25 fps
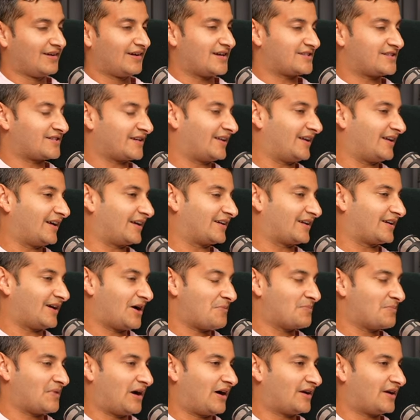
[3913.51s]
I say like
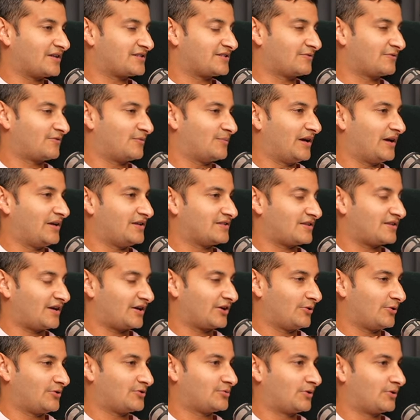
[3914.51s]
um, the hardest thing for me is
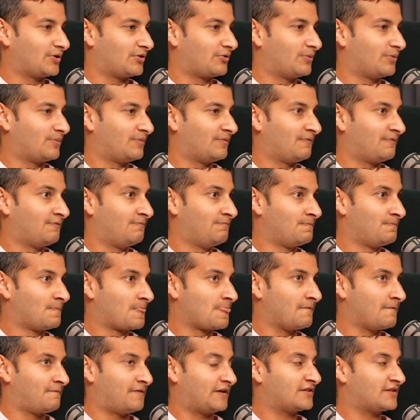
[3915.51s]
like going to a group
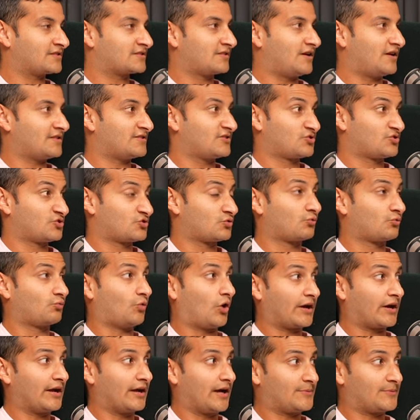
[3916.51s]
fitness class is just
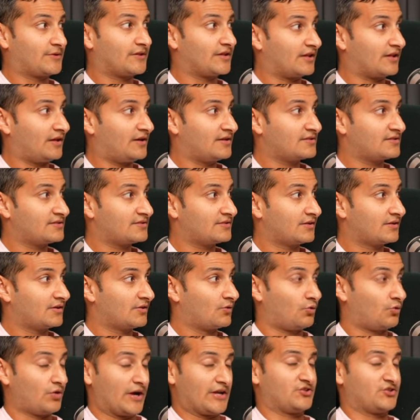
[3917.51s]
rocking up to the class,
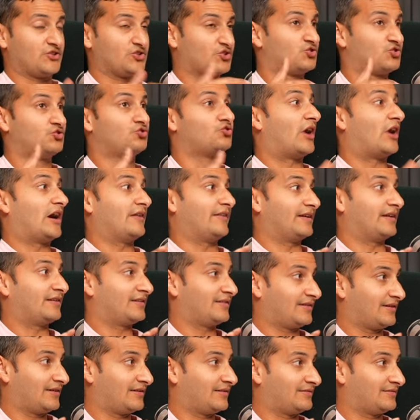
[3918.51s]
or actually just
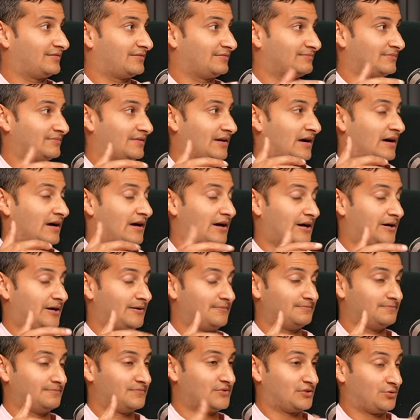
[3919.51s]
driving
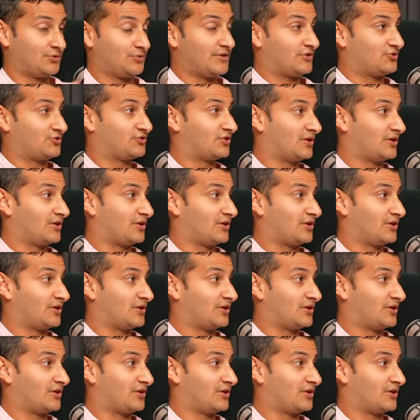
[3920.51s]
um, to the